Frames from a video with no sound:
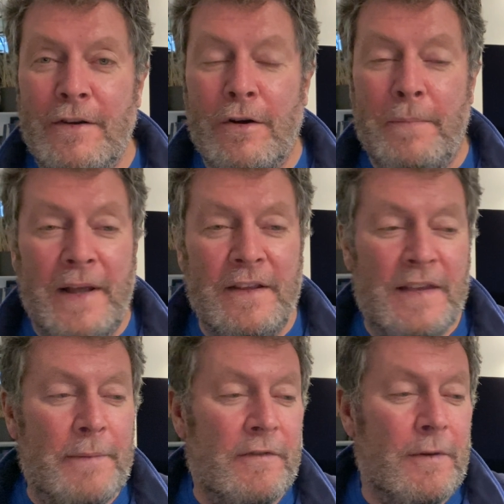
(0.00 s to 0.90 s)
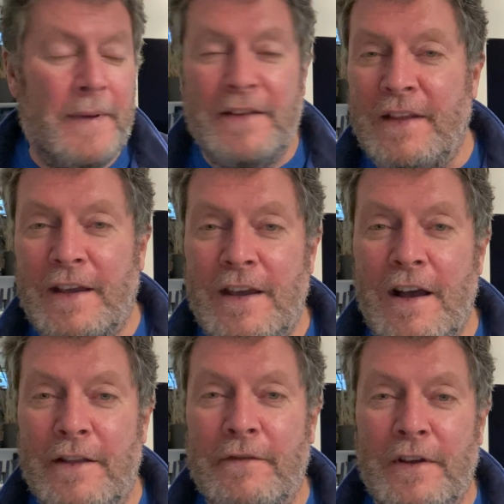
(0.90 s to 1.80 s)
Or by the time they've got back to their
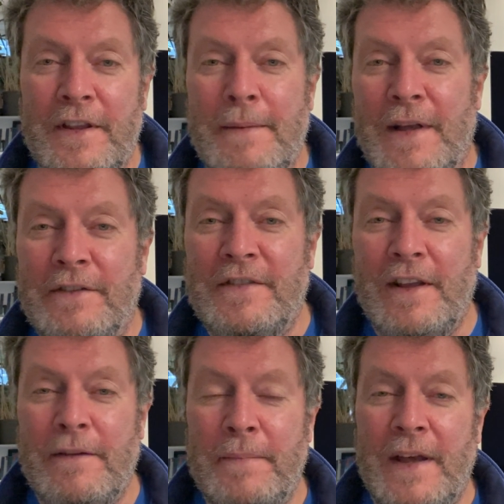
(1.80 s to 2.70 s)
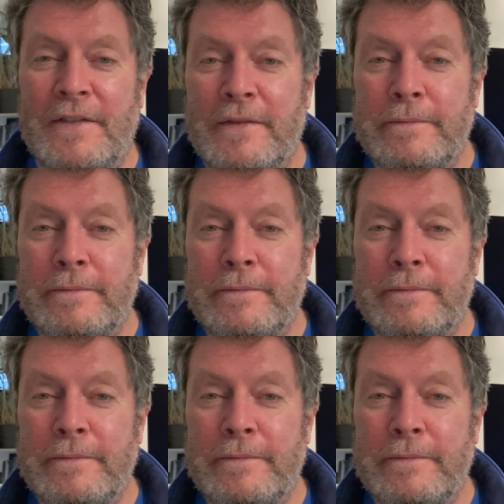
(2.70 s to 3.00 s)
car, they've got an email to say they've passed.